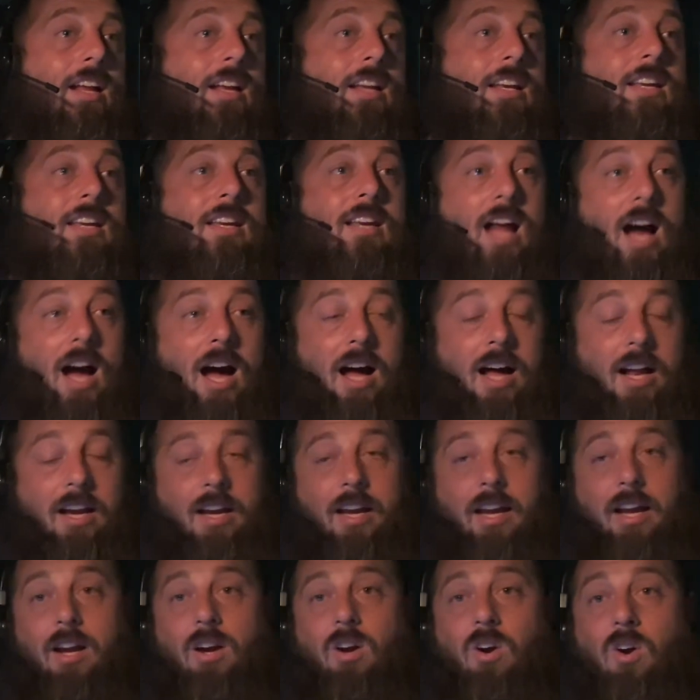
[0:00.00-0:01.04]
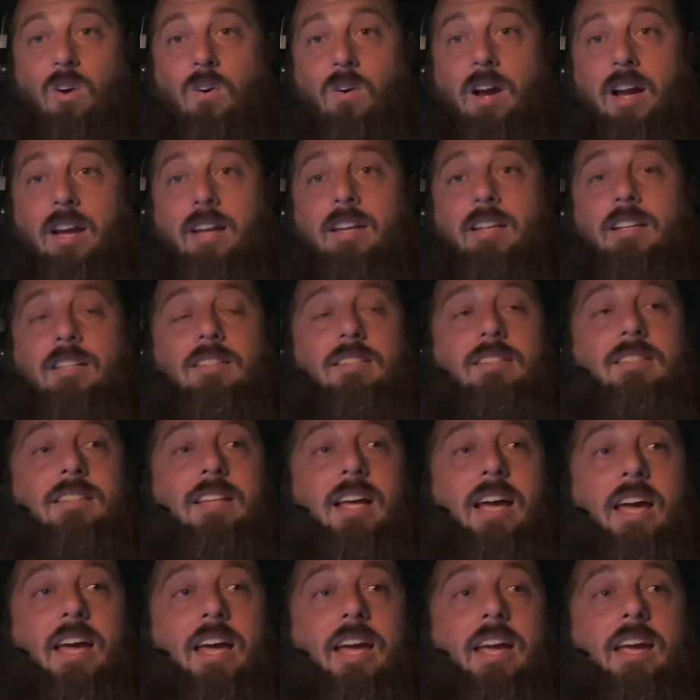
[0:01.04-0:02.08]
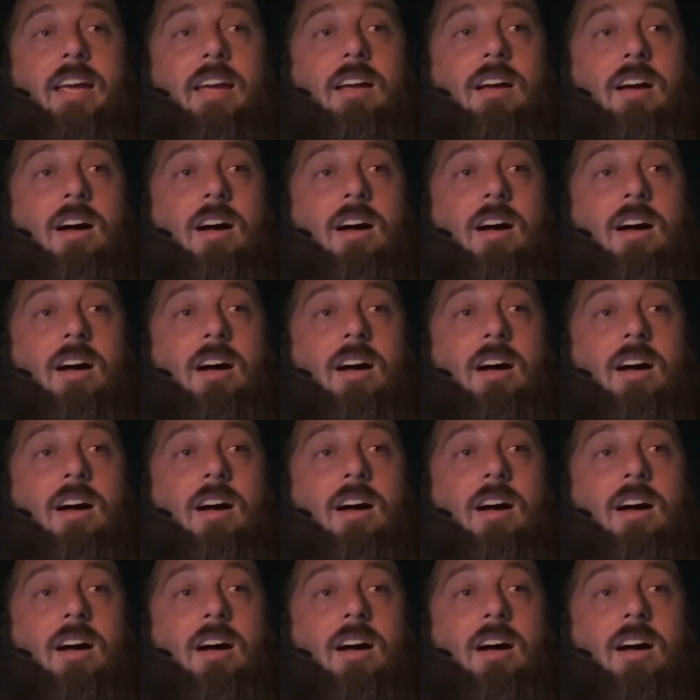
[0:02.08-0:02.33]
Not a horrendous day.